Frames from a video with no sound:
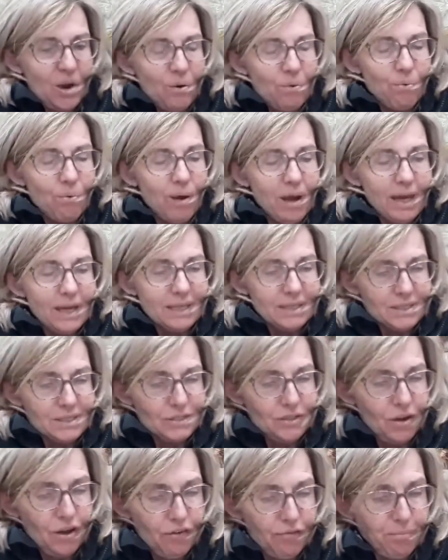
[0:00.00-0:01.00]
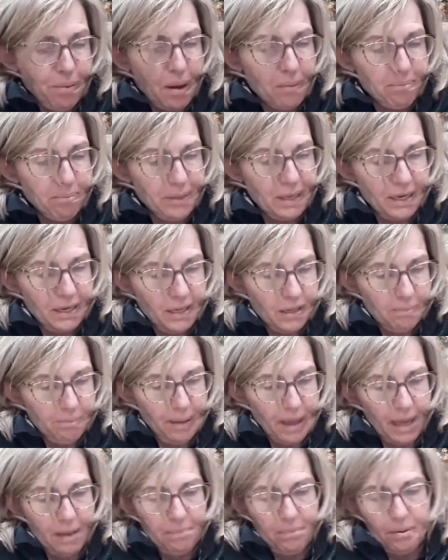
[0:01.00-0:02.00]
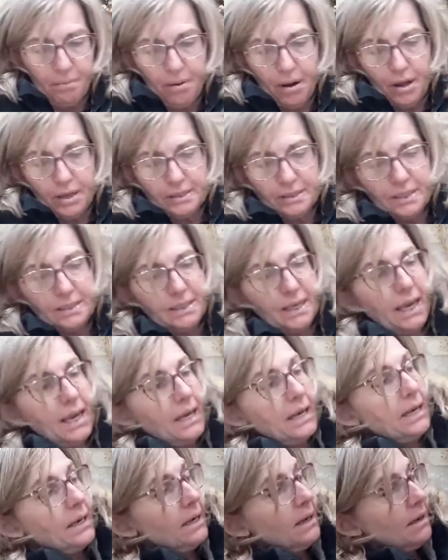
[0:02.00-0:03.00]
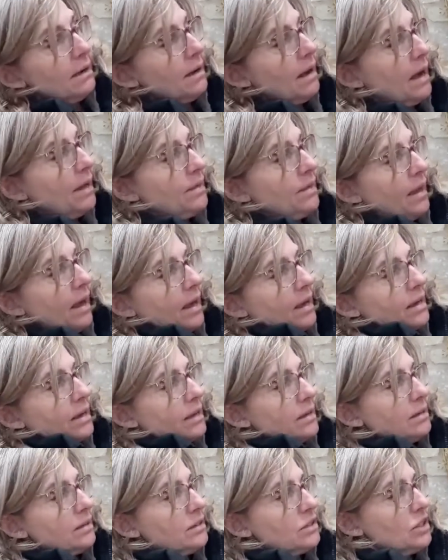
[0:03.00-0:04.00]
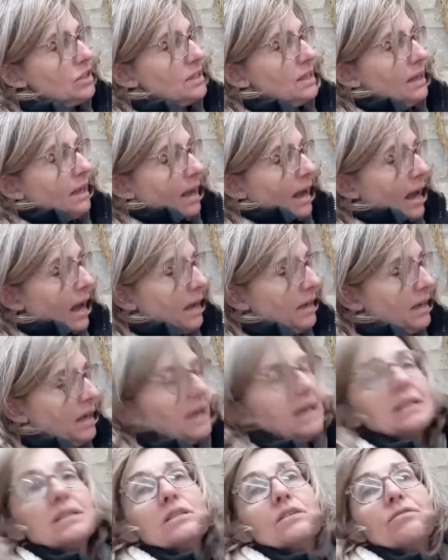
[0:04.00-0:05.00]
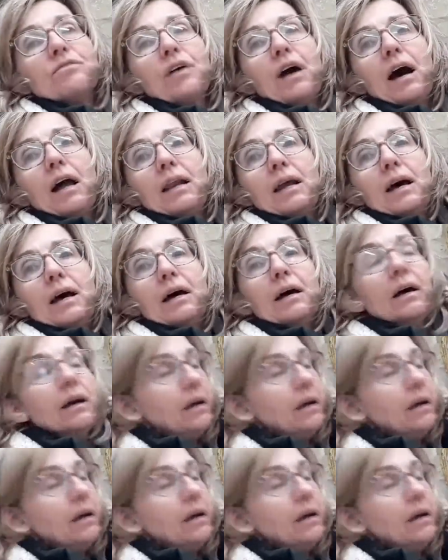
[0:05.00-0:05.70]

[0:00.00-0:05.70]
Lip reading: Right, so I've popped the little paper roses in, and they just add a hint of colour